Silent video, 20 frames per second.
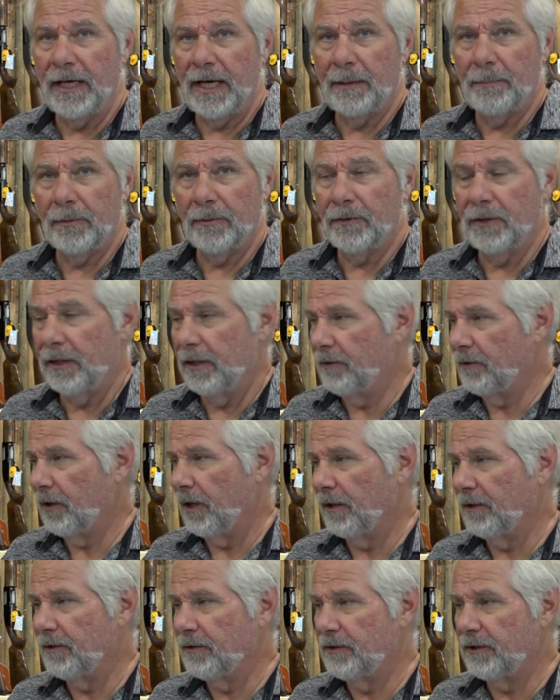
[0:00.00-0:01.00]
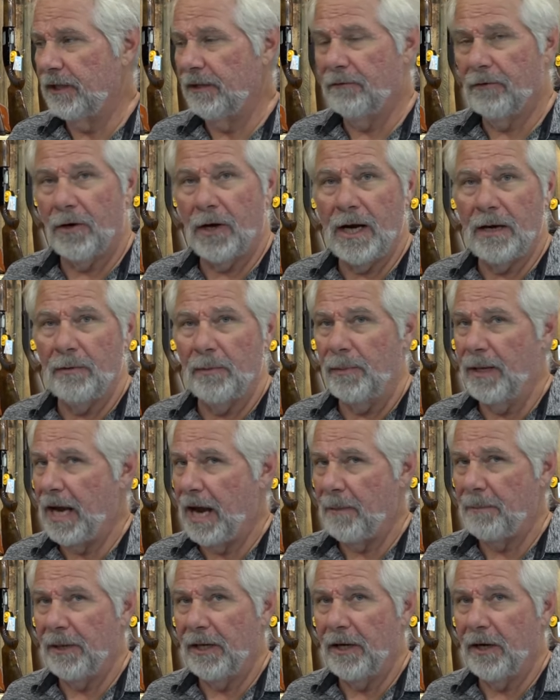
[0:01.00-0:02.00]
in Appleton and talk to Steve or I. We'd be
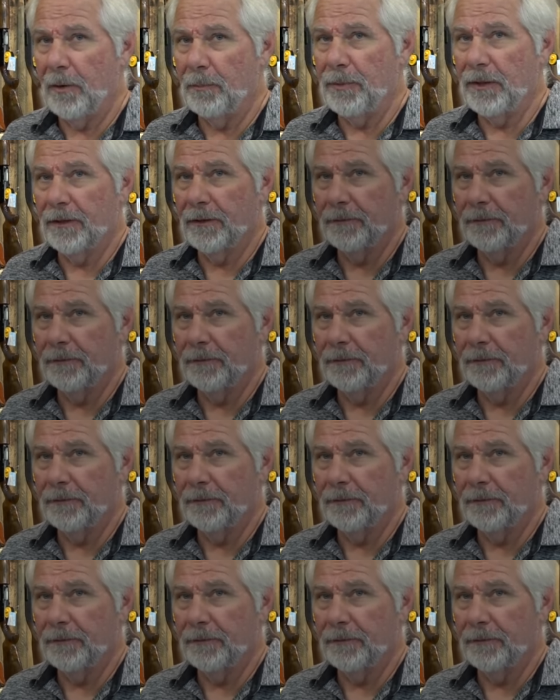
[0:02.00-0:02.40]
happy to help